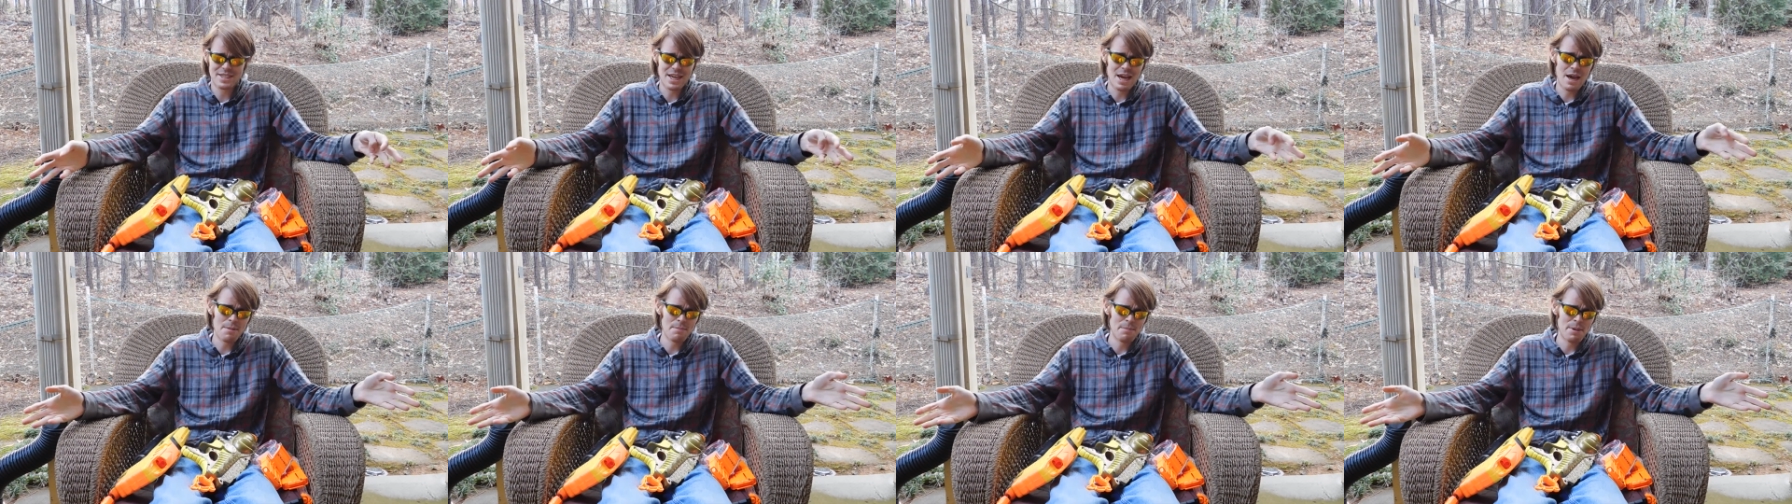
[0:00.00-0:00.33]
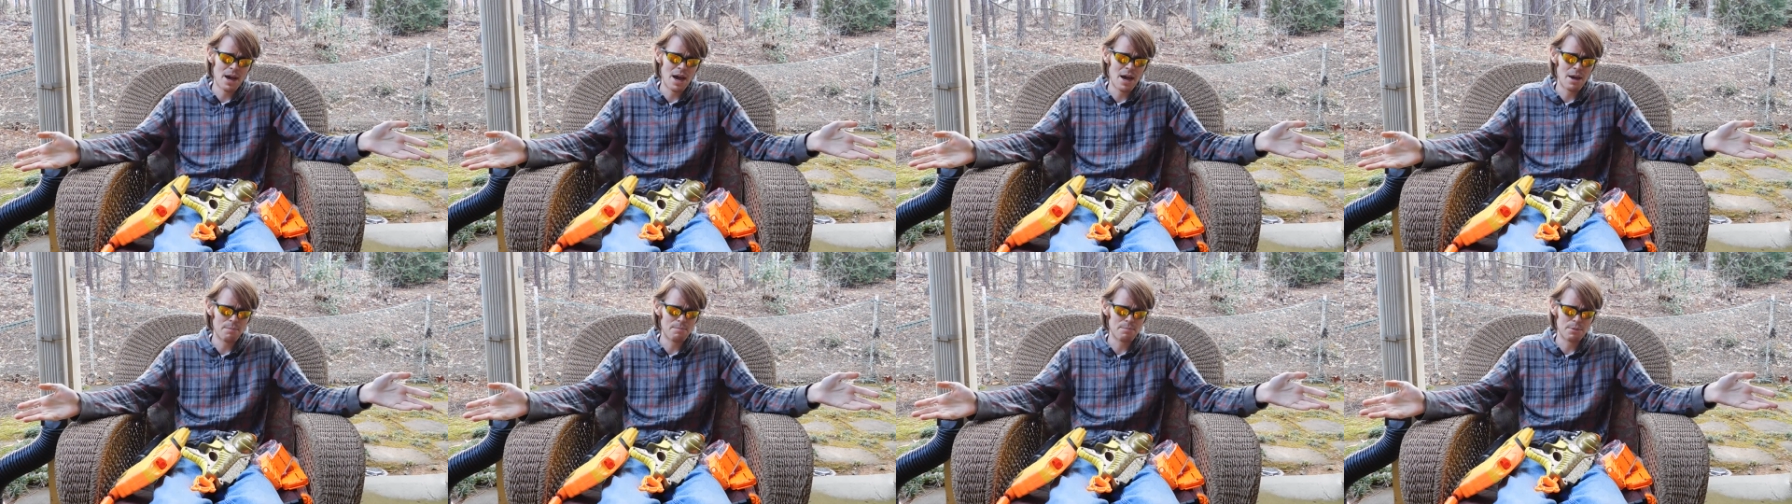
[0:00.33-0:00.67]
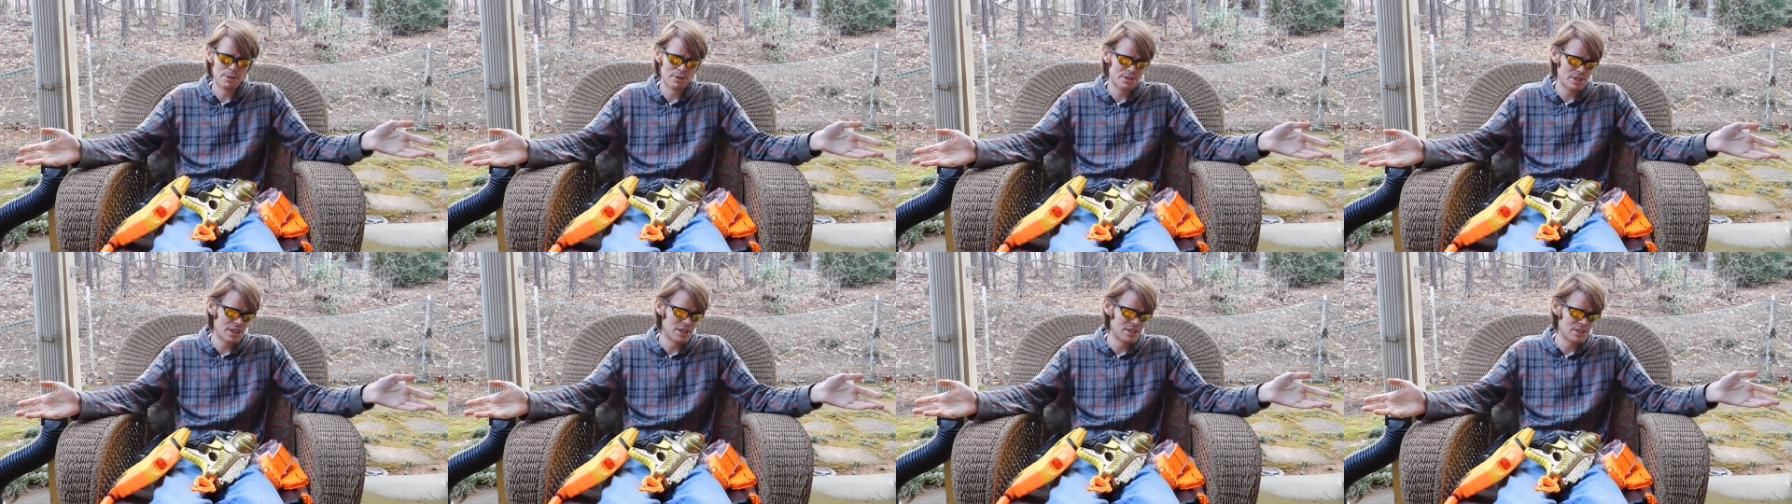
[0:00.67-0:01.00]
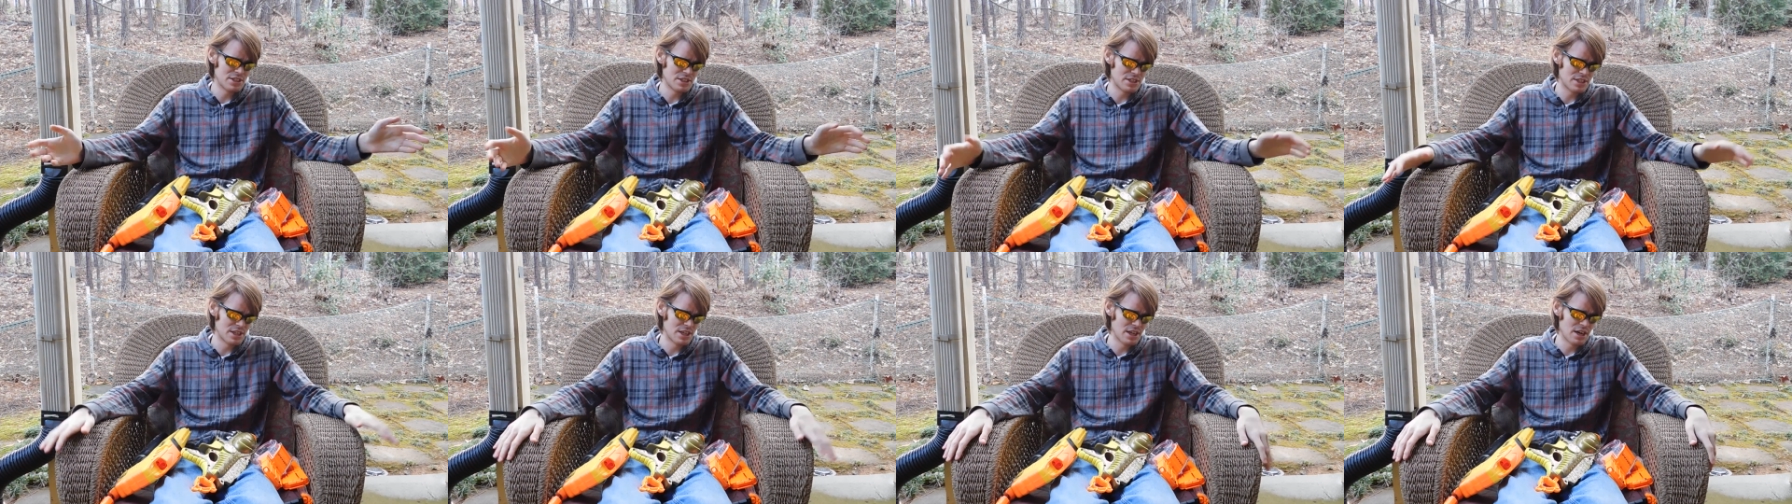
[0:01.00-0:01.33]
I'm not
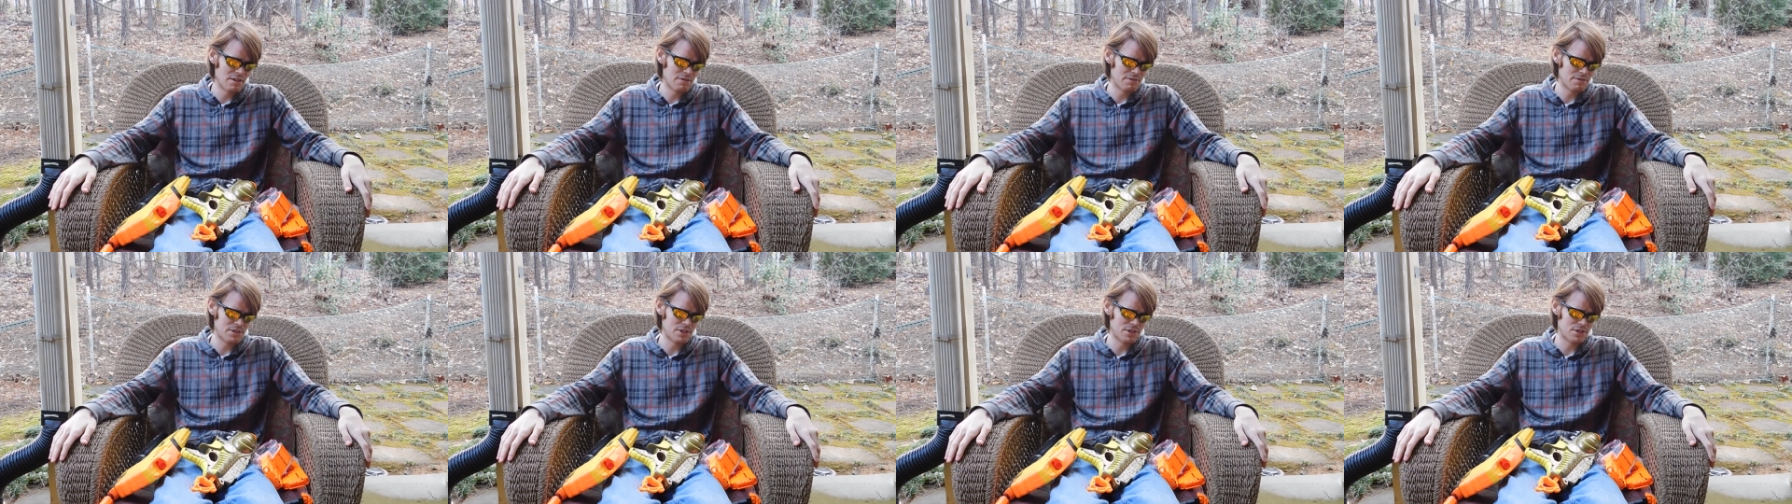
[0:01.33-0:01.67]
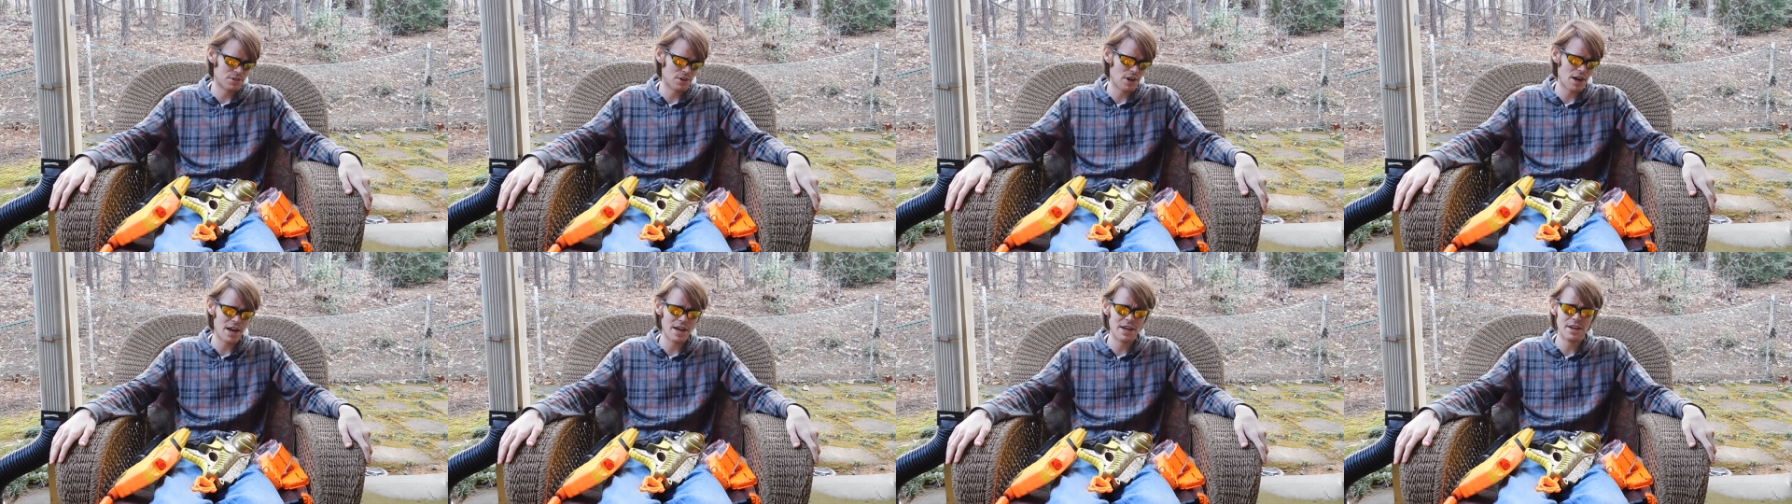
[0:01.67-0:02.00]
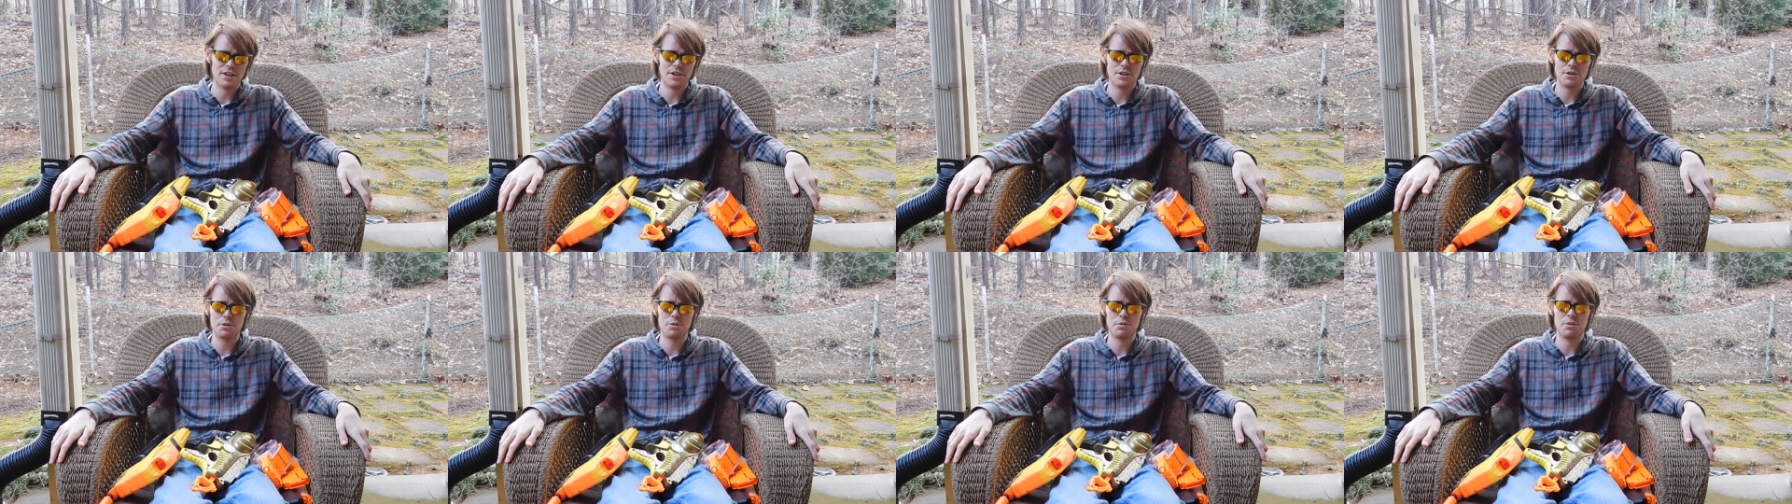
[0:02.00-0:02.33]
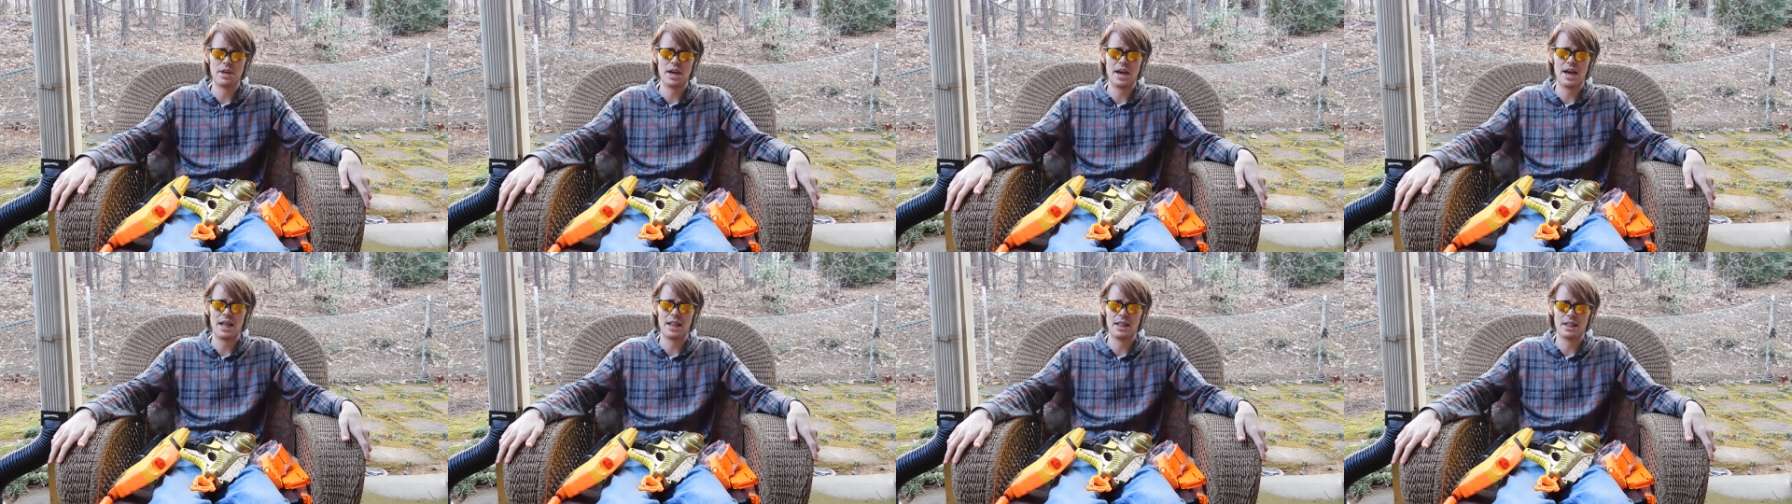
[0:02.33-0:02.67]
pretentious enough to try and do
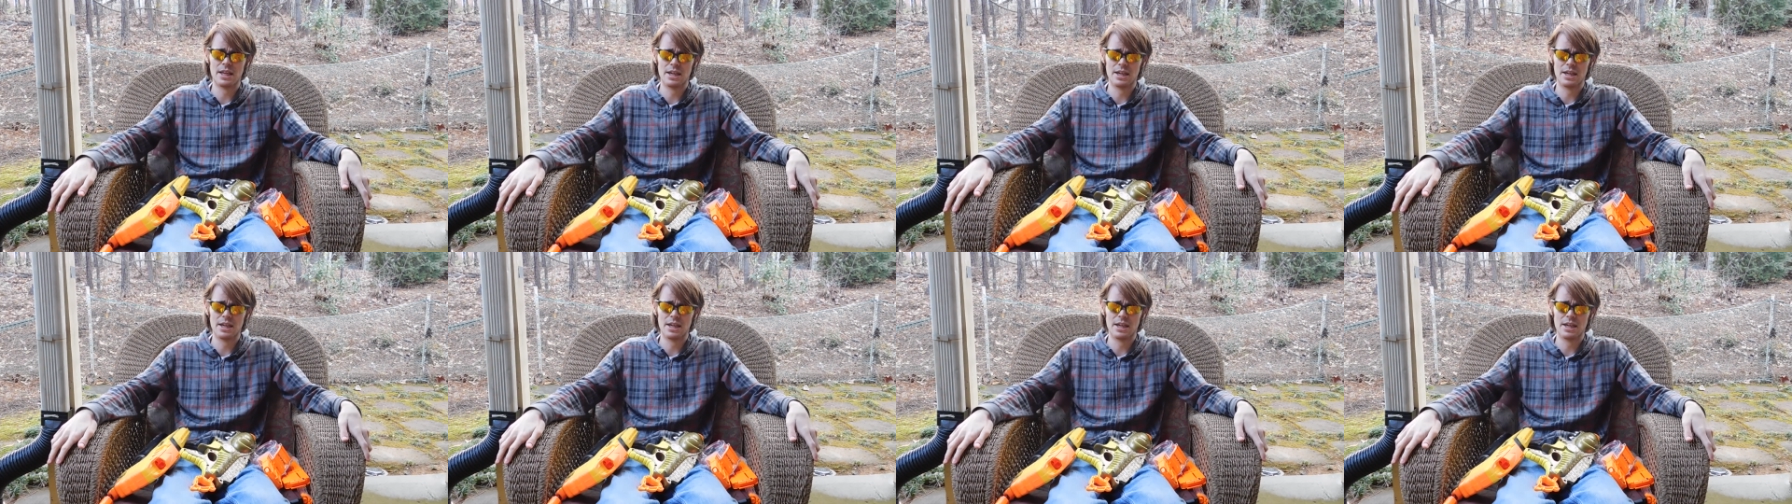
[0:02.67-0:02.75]
that.